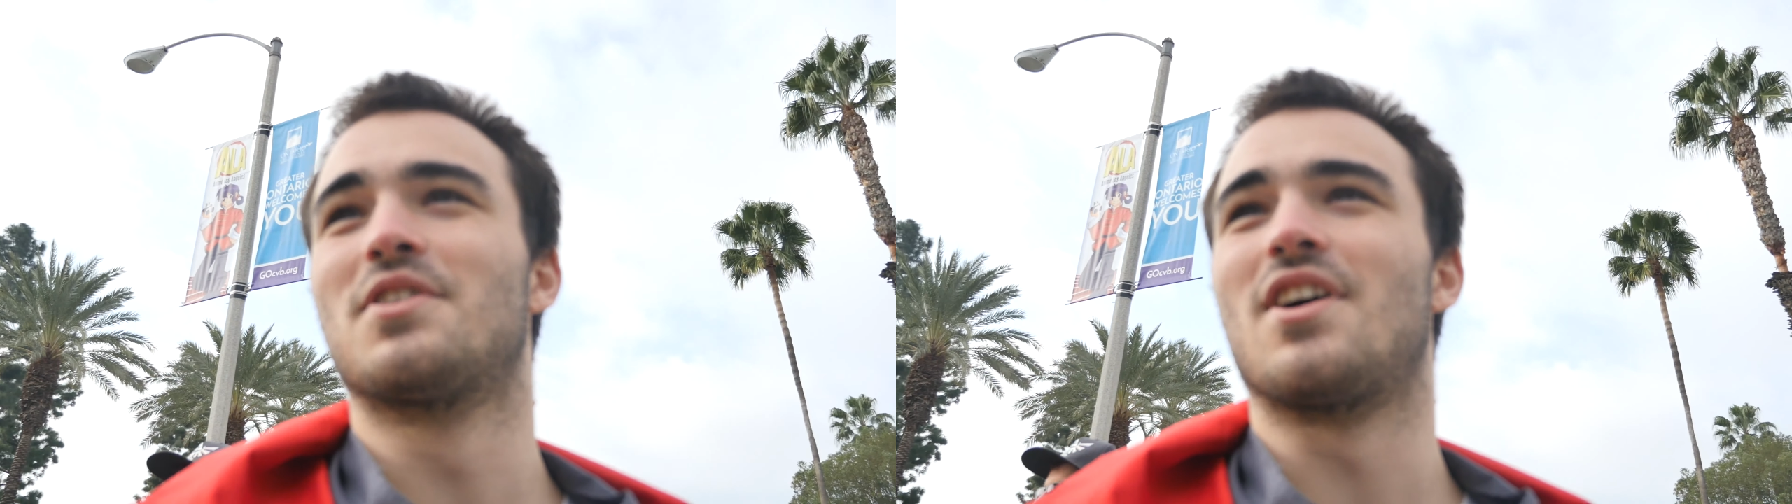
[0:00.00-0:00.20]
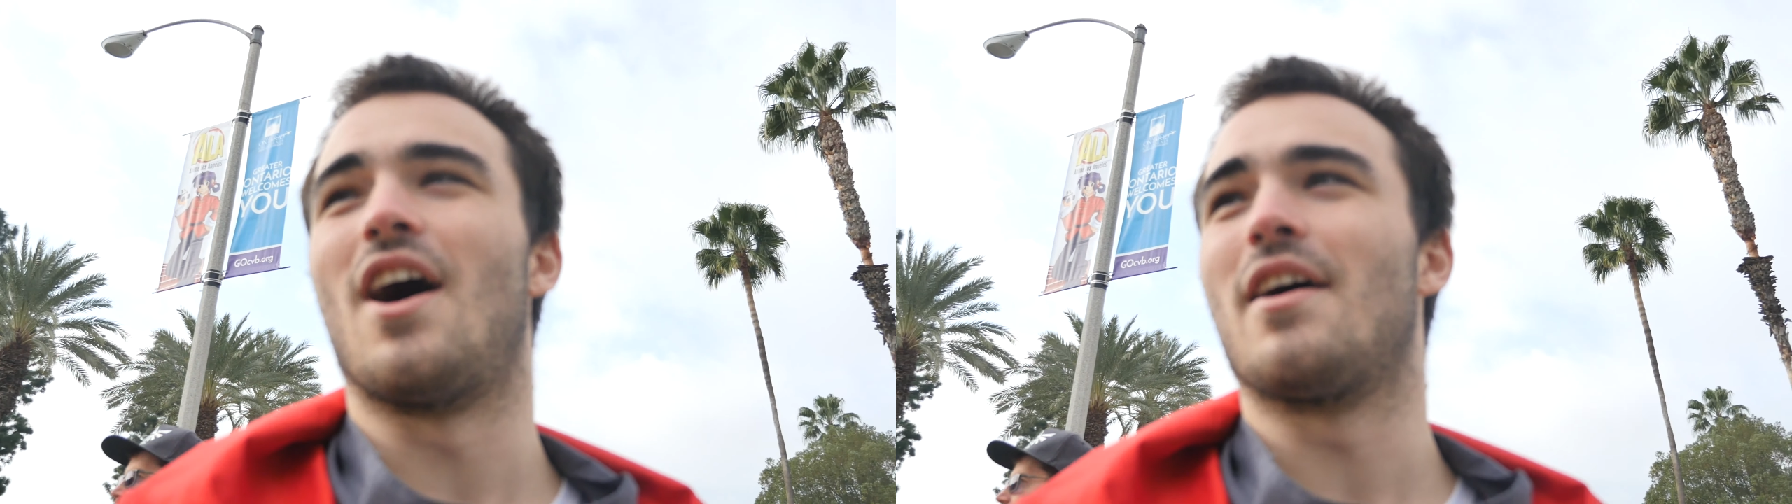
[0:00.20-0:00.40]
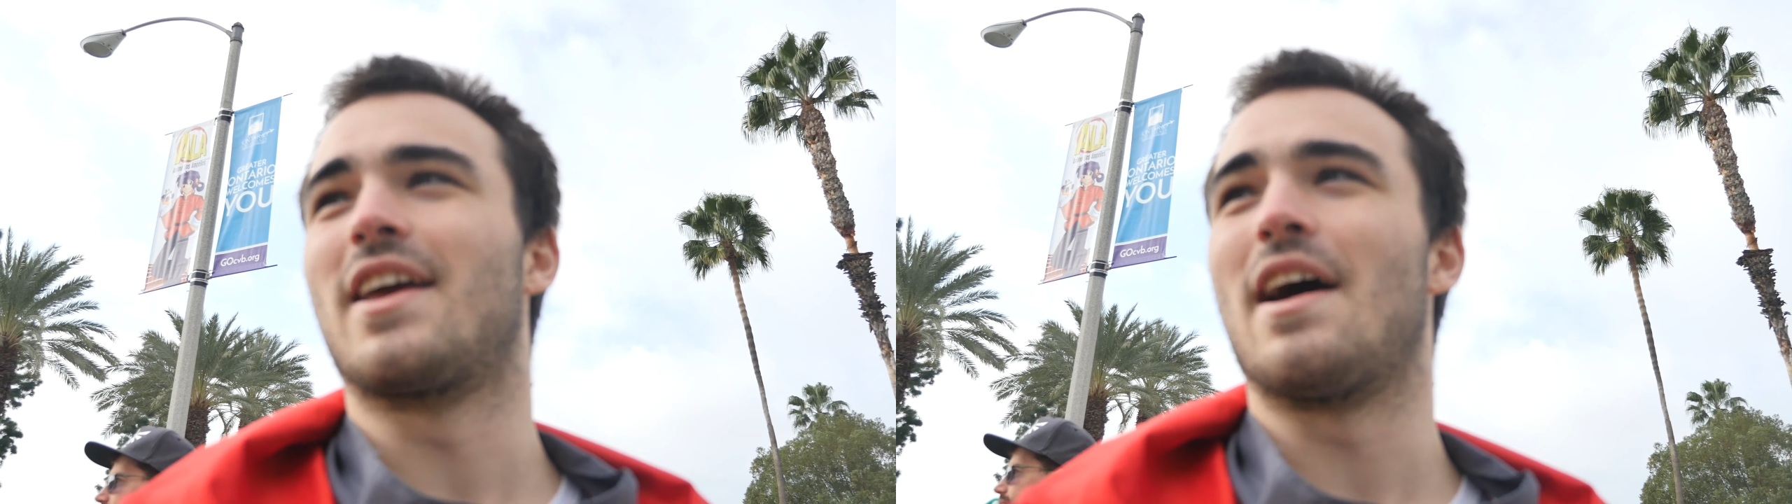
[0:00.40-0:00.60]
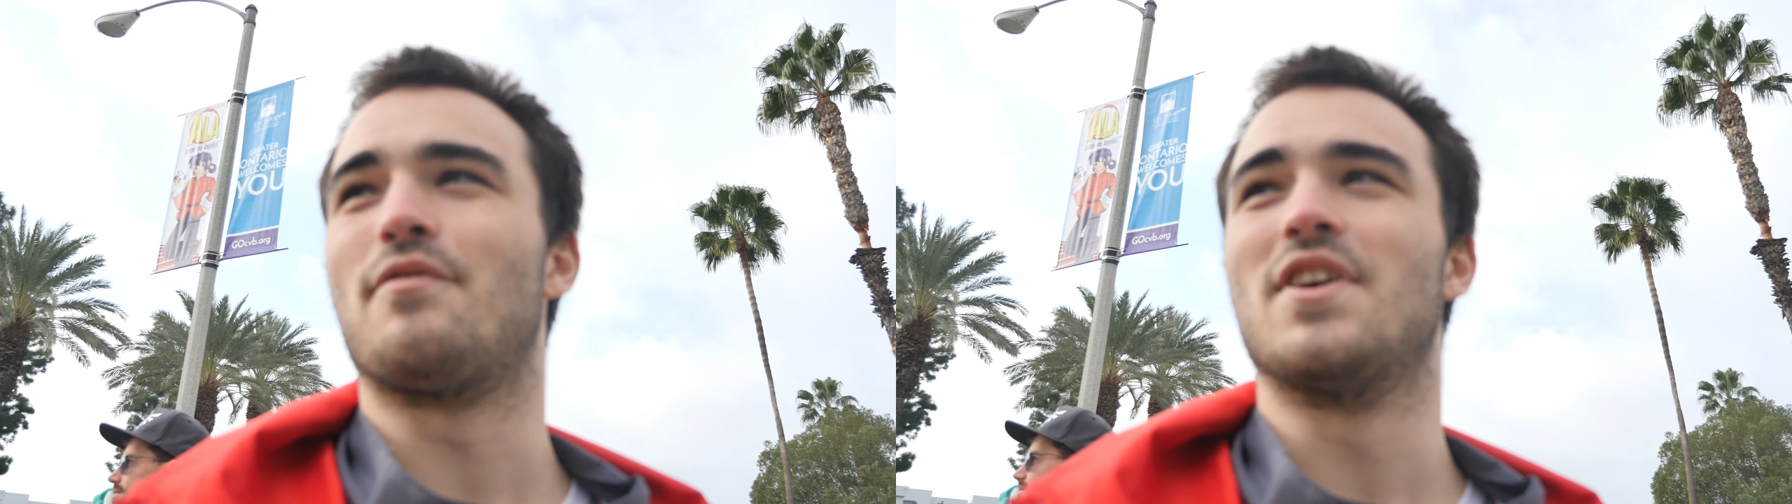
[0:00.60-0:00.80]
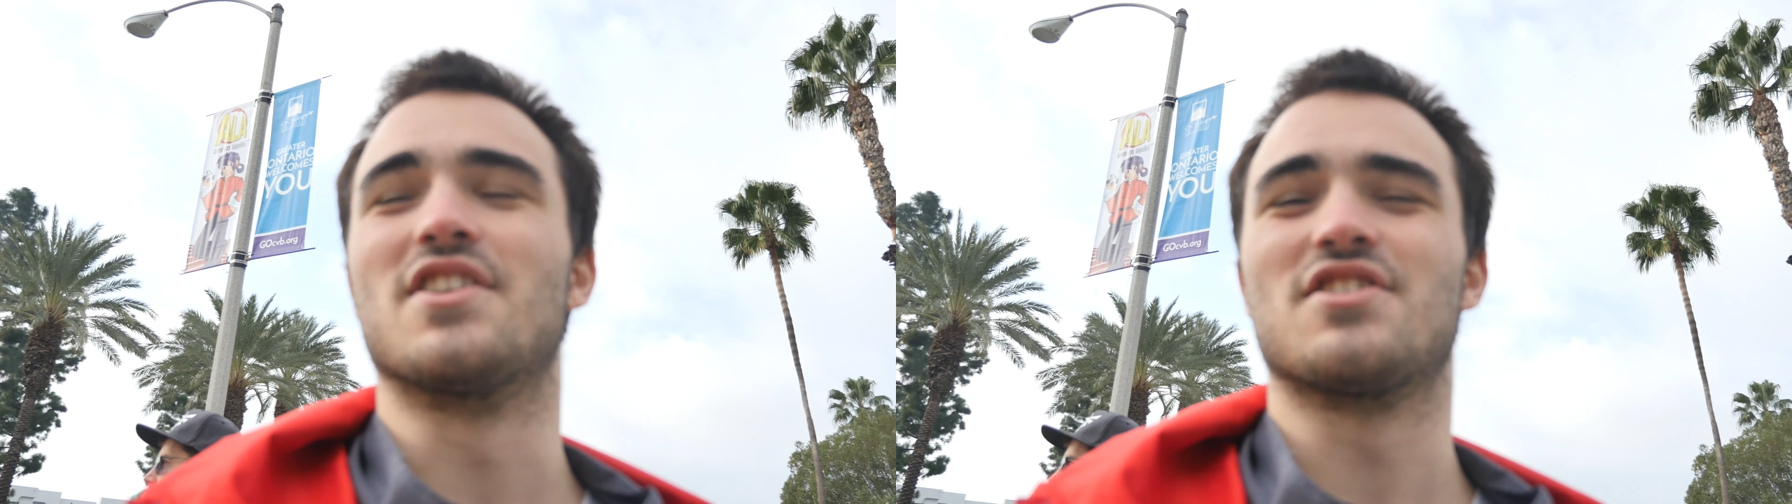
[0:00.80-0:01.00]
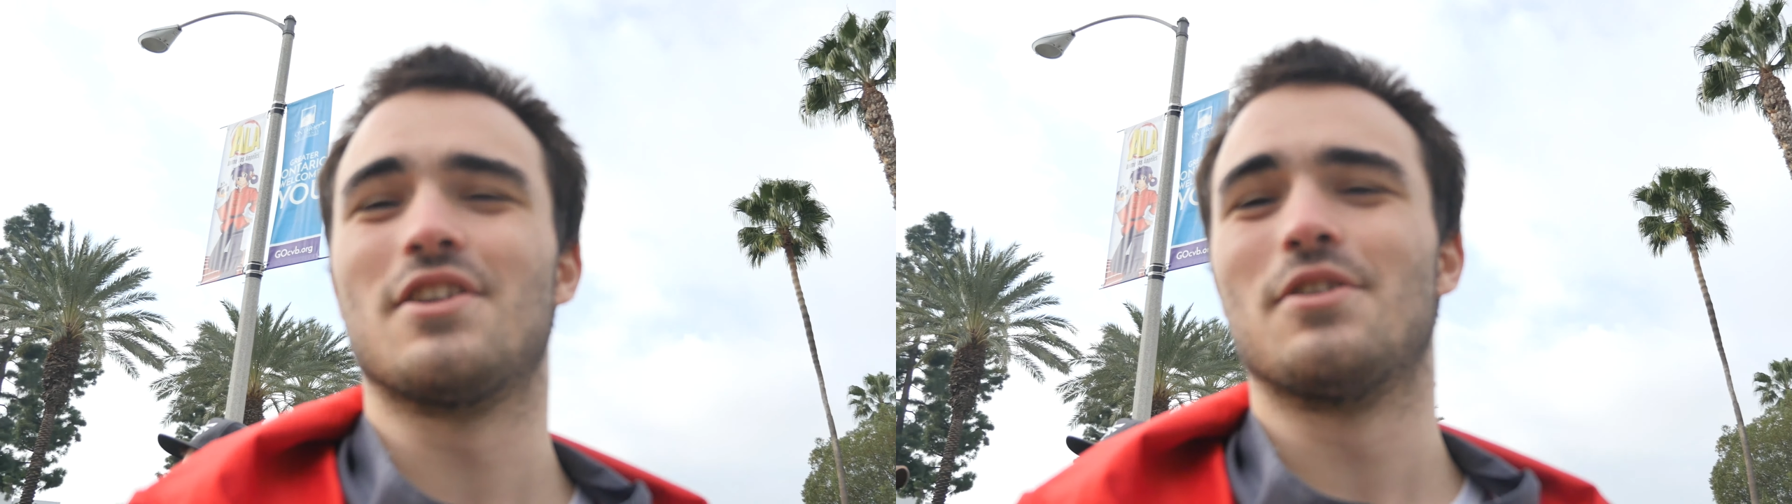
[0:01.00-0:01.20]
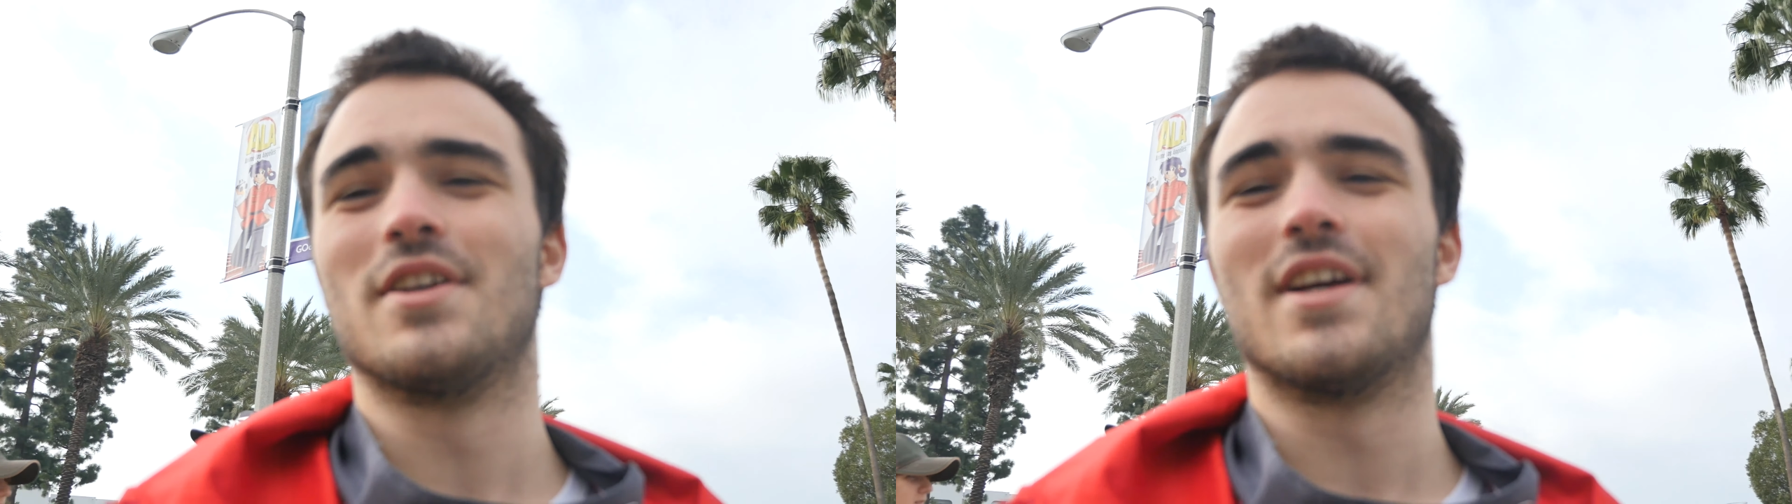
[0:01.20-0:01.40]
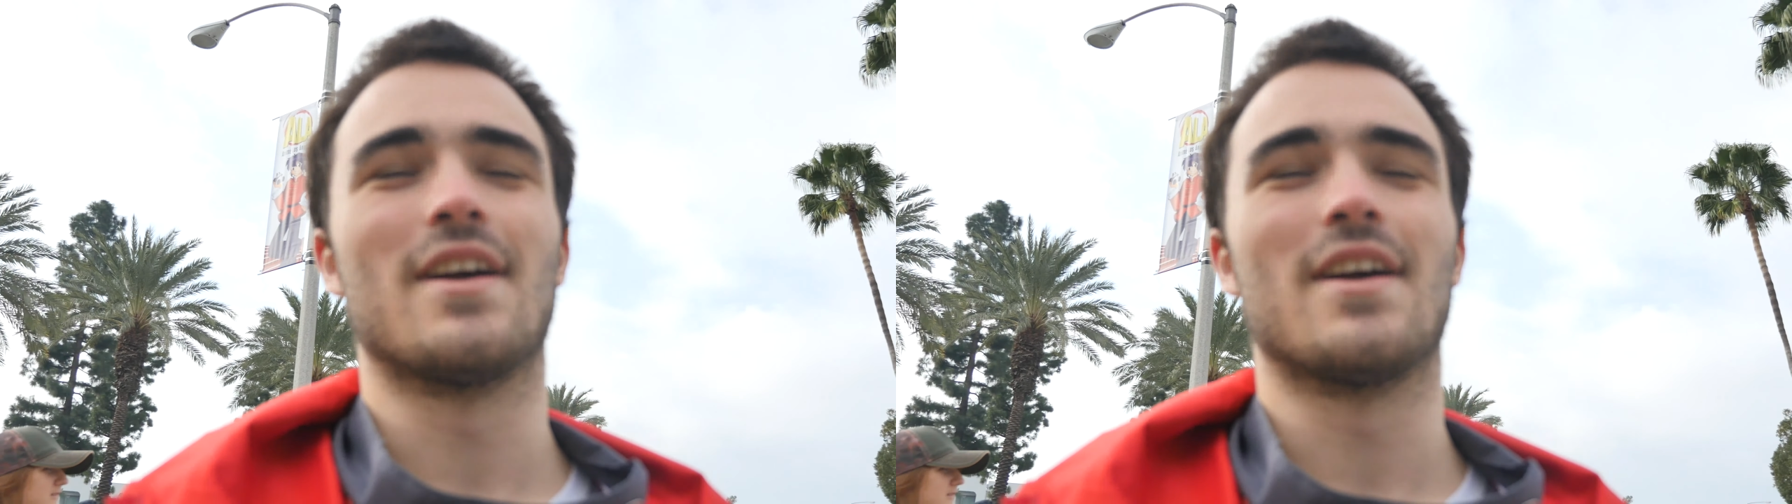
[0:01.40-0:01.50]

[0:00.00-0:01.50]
Ca caffeine is slowly